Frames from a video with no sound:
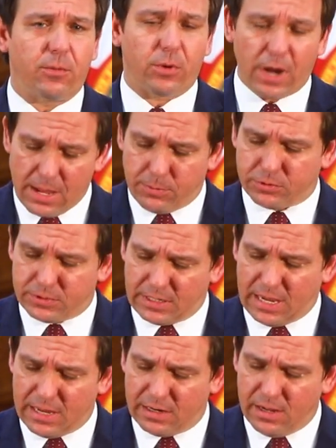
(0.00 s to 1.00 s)
were able to
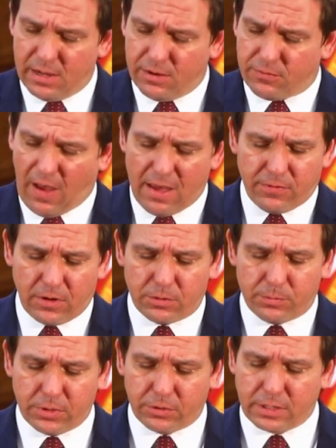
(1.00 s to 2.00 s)
get
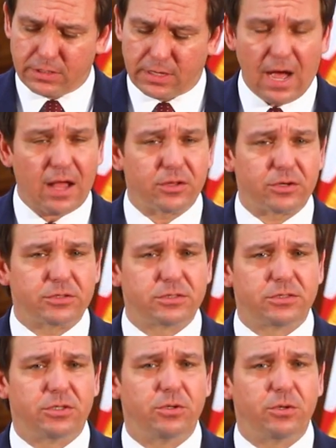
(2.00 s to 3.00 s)
$500 million
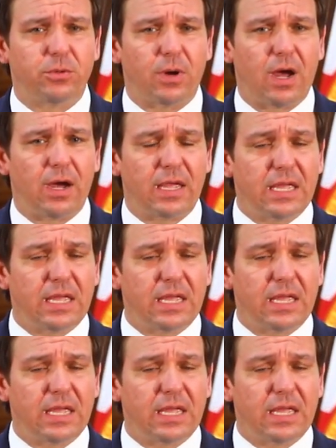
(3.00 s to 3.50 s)
to uh,